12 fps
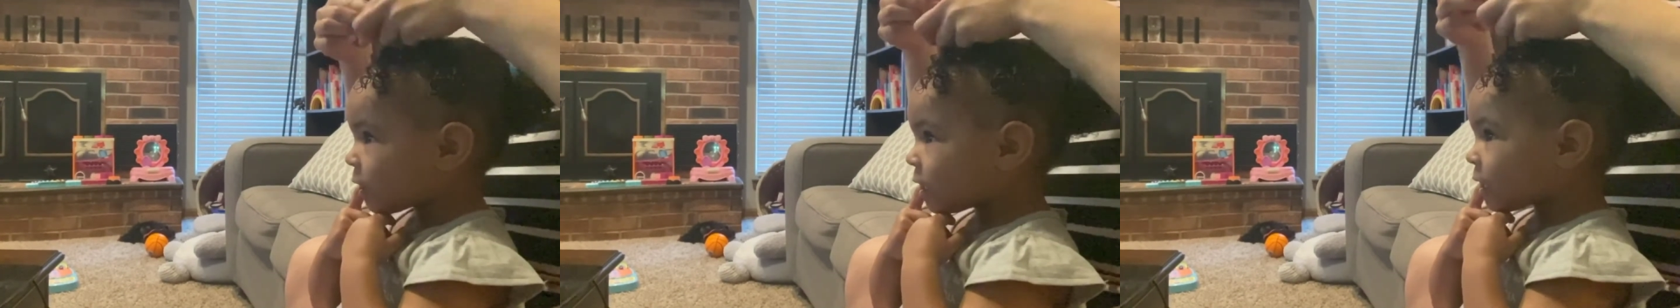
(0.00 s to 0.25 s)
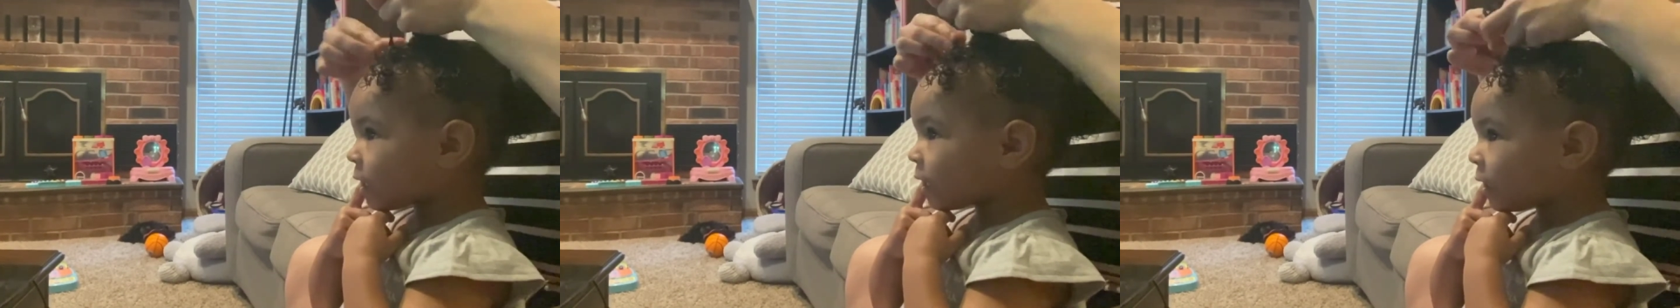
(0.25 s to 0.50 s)

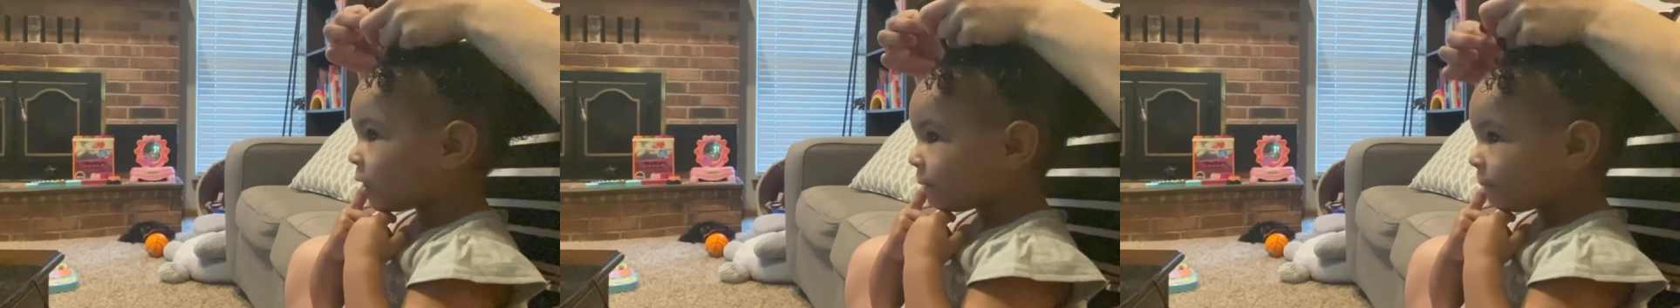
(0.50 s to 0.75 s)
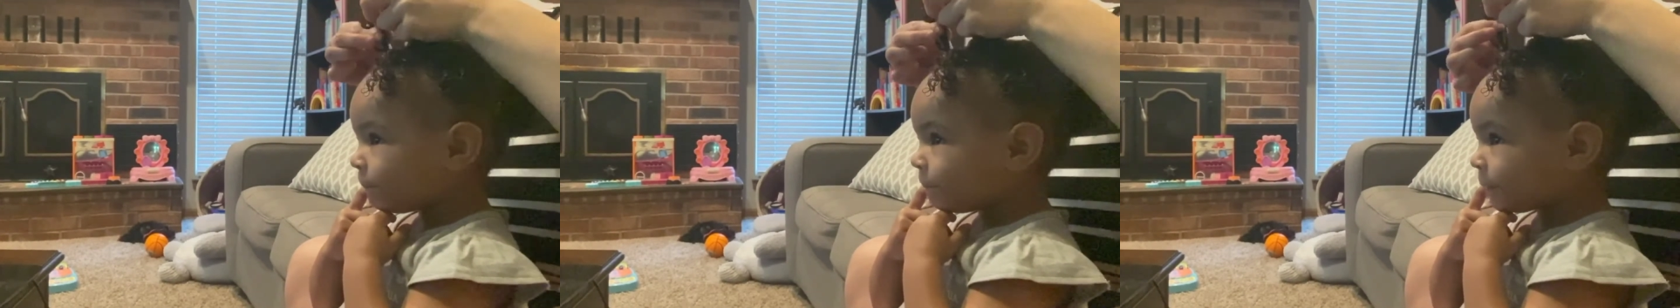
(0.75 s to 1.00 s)

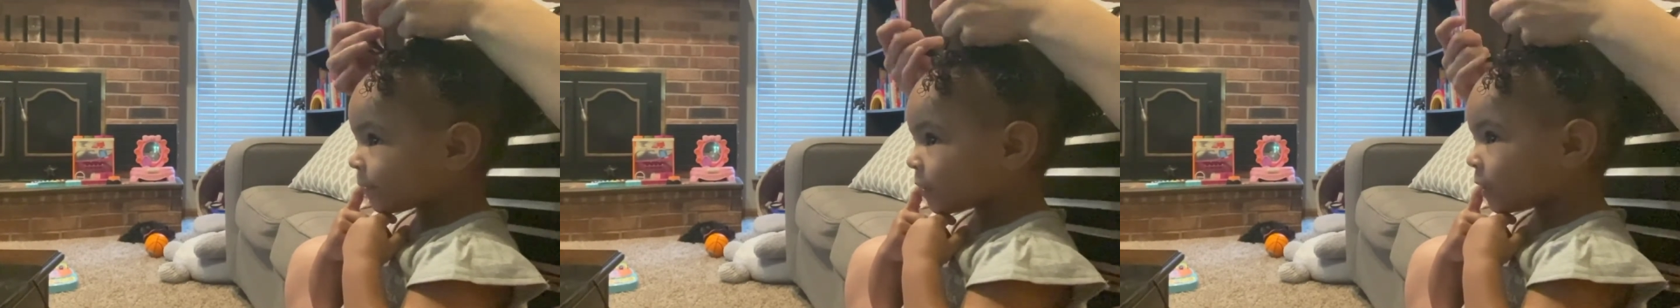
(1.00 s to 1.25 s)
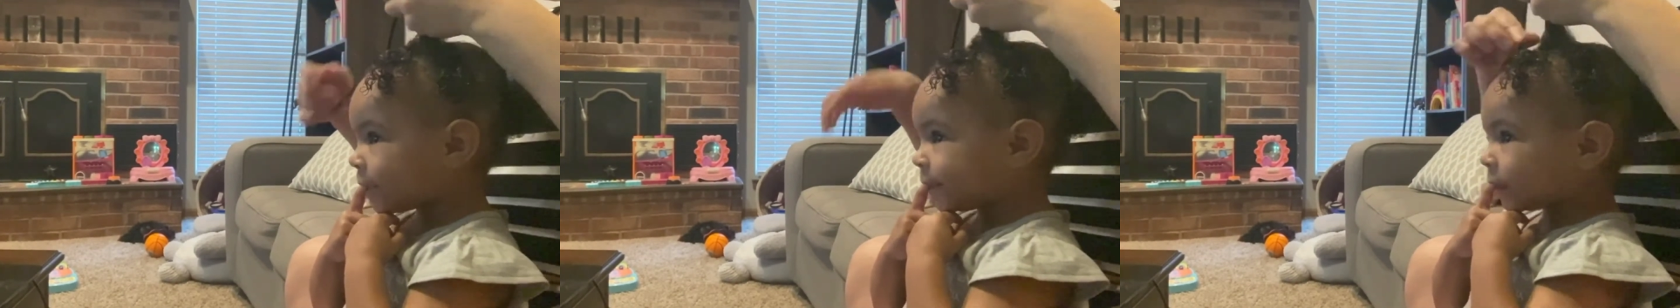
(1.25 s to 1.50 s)
ponytails in the
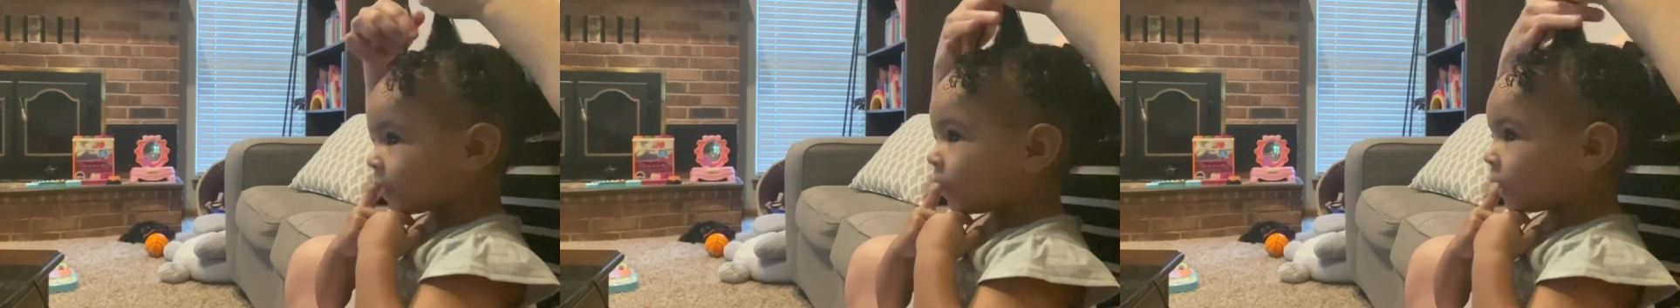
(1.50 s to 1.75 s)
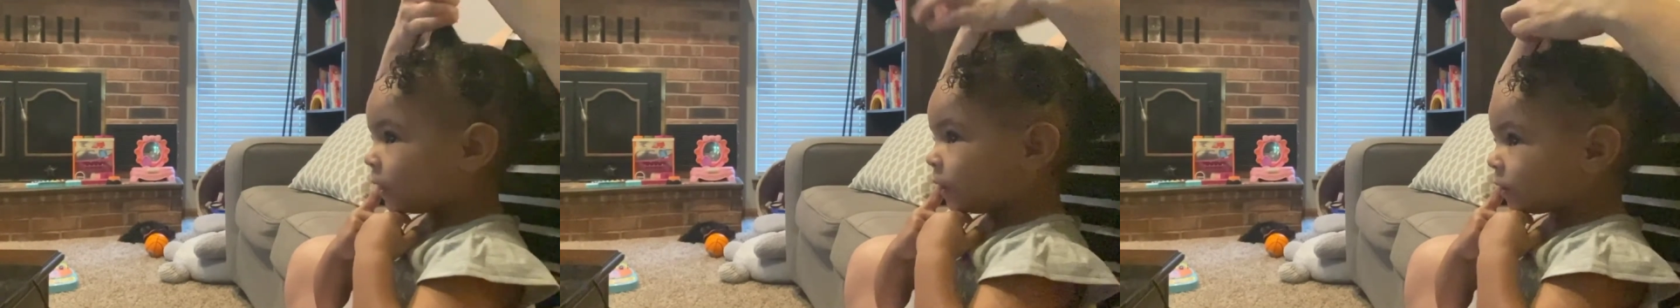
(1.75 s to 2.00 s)
front,
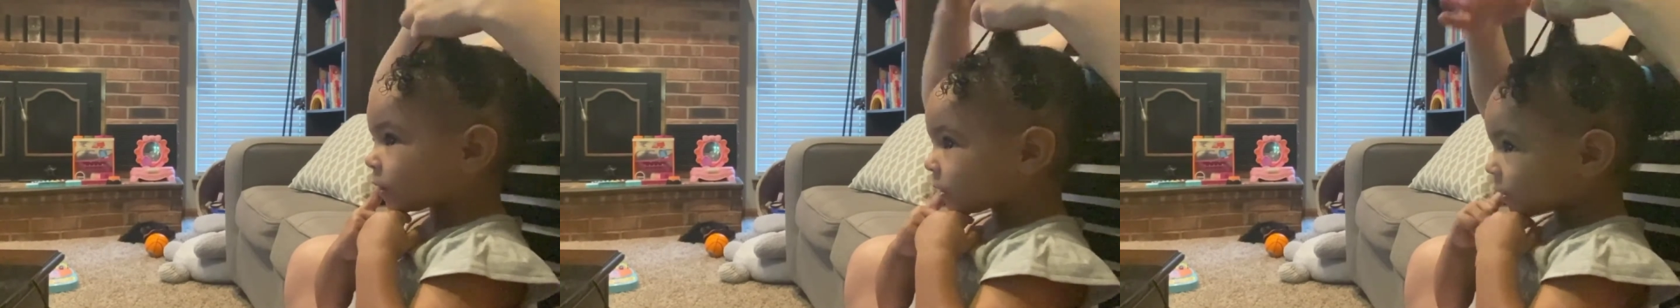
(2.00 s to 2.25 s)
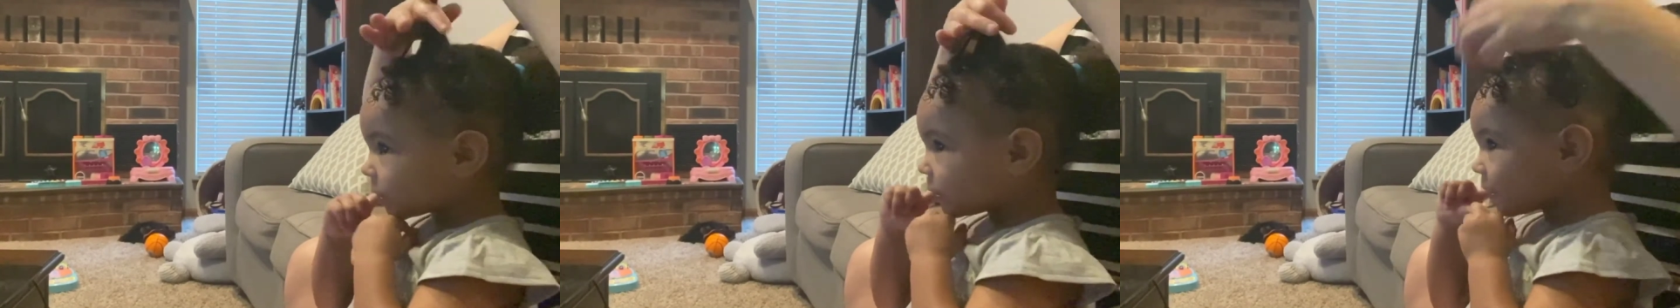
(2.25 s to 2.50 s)
and I'm going
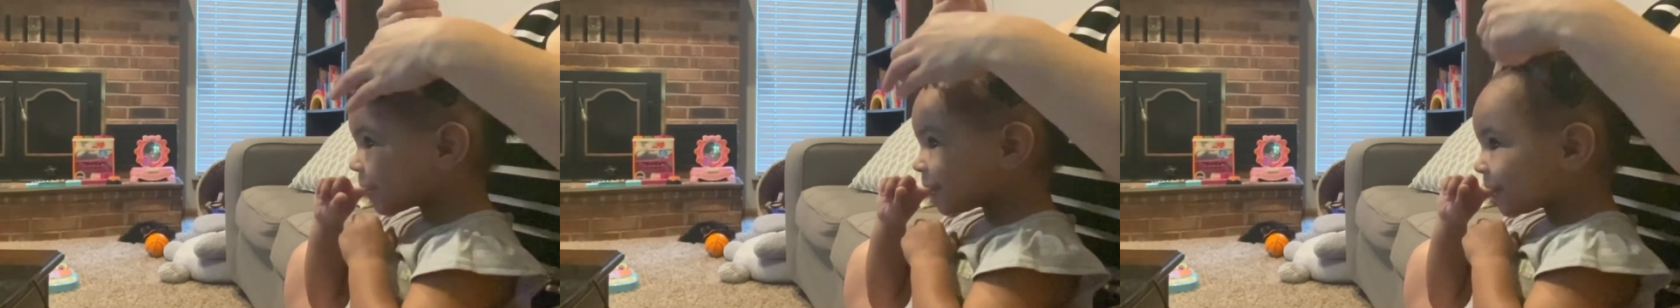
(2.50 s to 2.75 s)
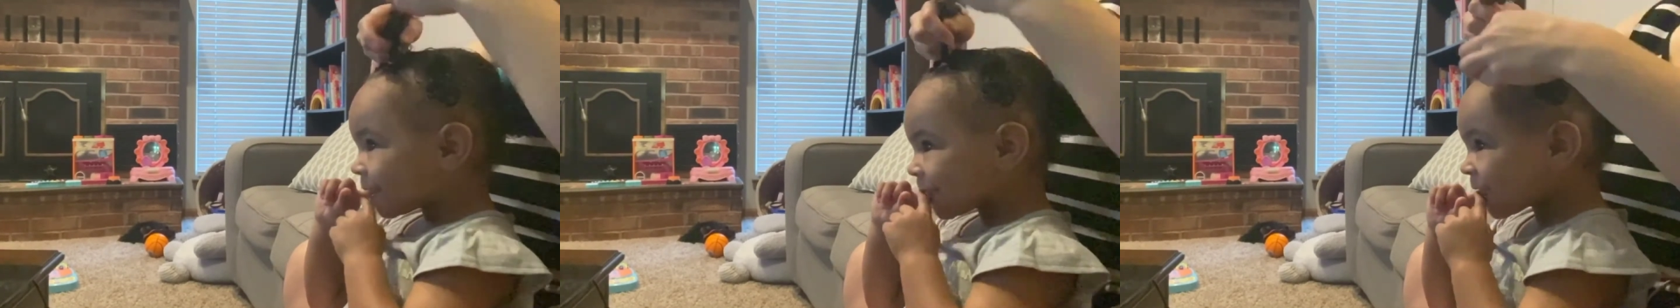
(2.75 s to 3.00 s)
straight off the
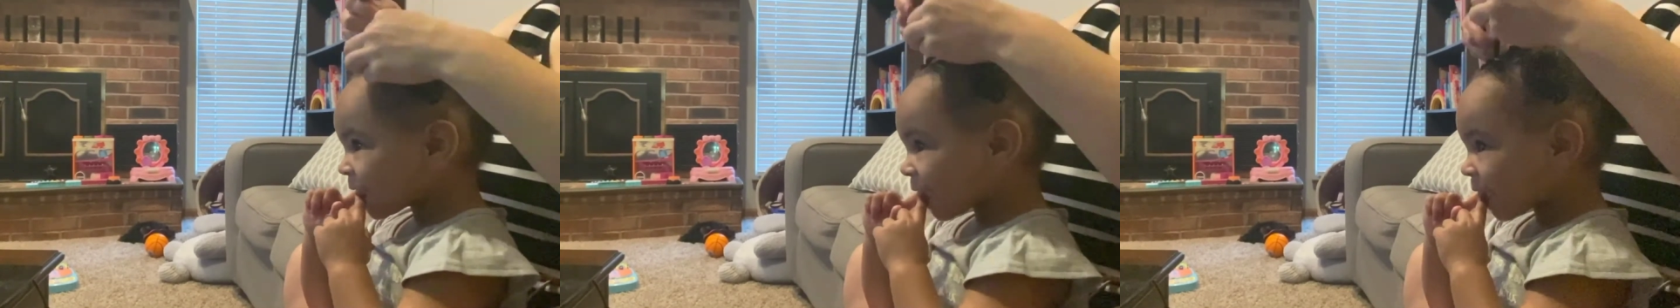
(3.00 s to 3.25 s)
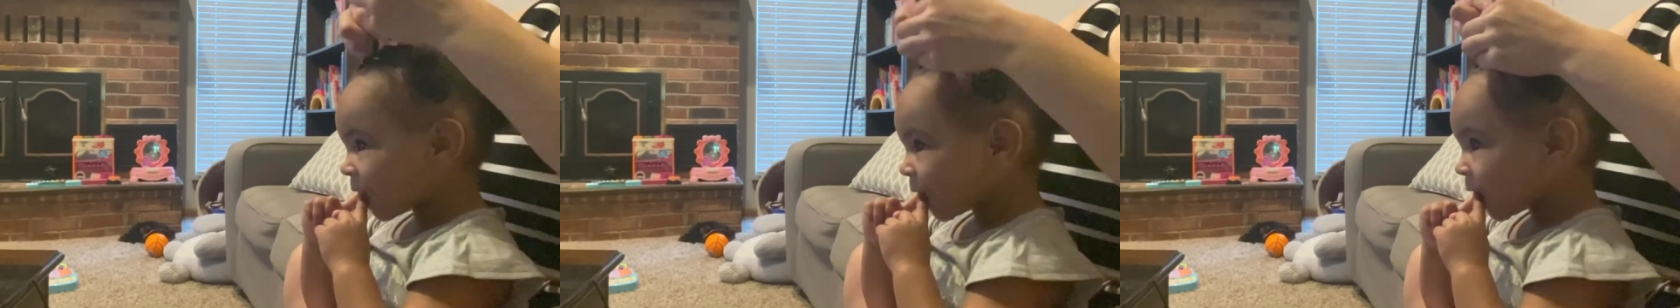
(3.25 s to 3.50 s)
center of
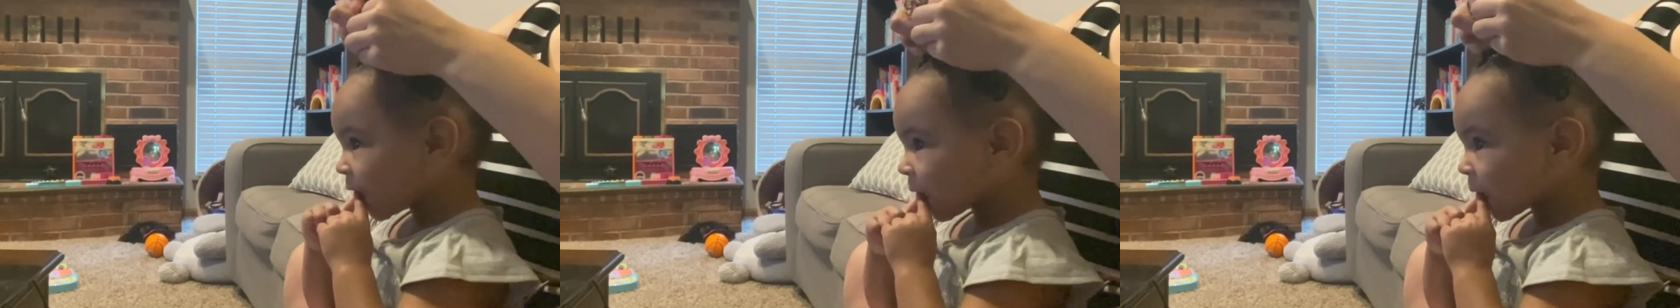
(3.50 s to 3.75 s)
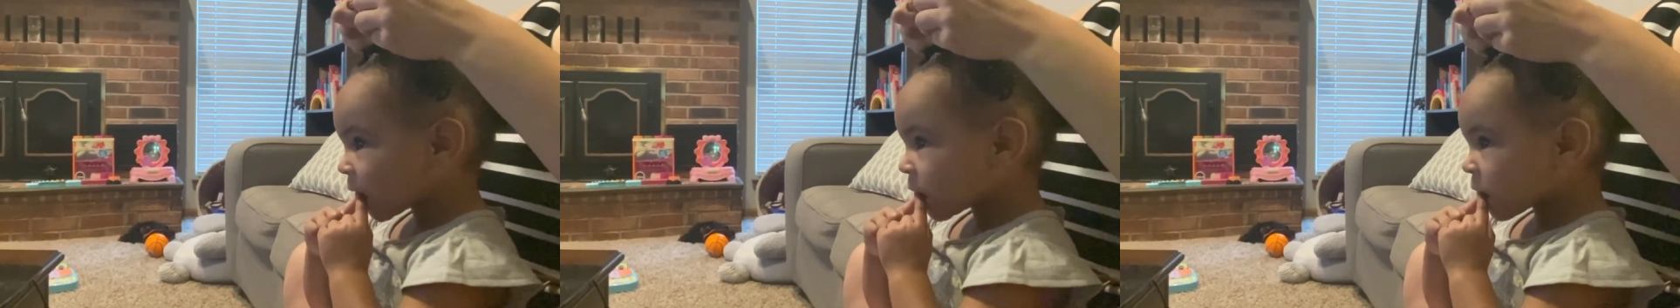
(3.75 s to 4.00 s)
those to the
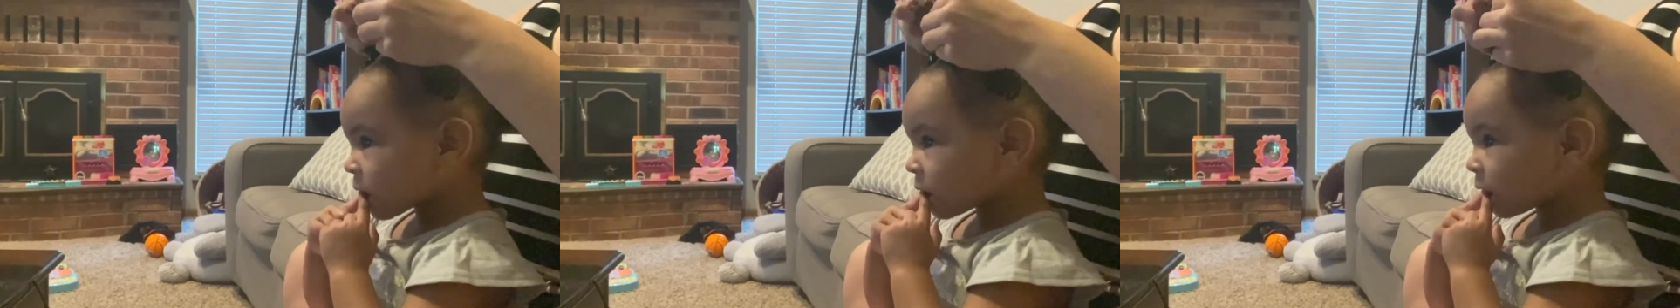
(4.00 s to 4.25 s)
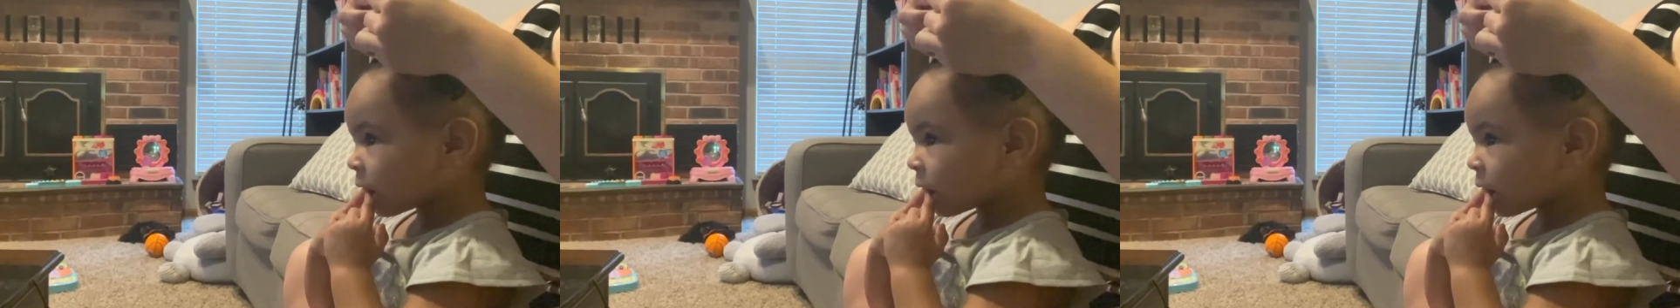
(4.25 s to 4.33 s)
back.